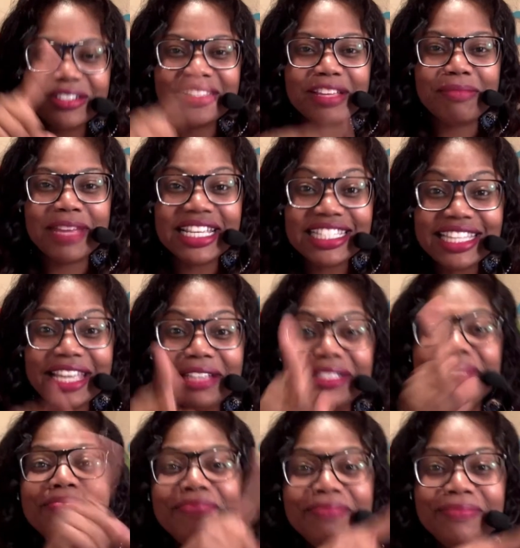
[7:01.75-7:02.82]
They may say
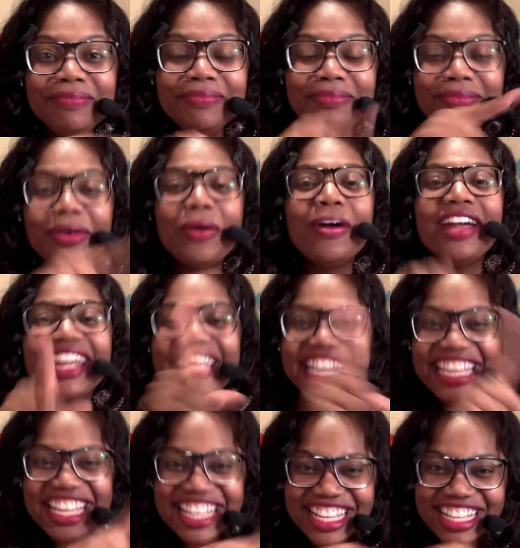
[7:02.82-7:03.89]
or
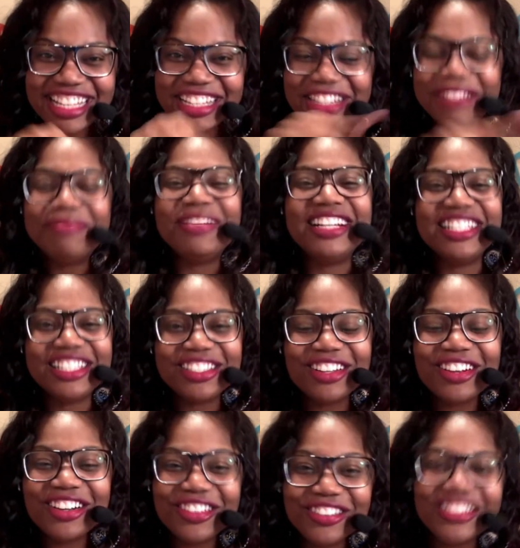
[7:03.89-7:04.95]
and
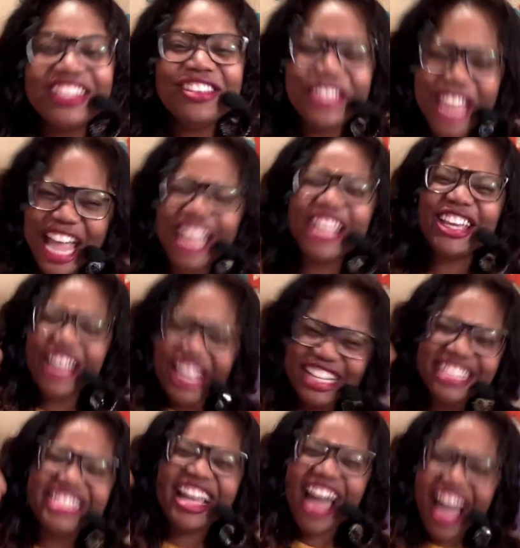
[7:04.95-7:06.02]
circle, and you say, good
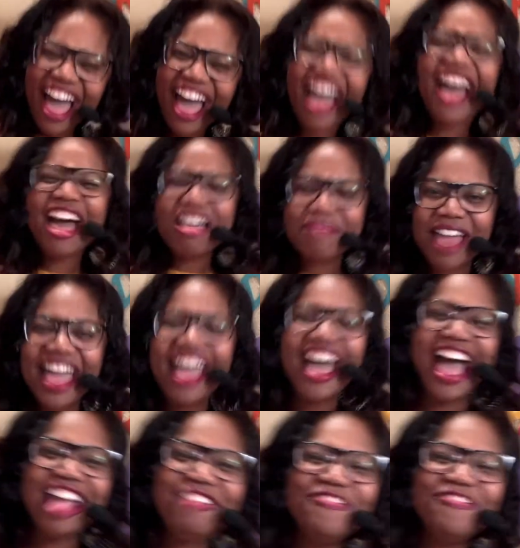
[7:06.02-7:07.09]
job, high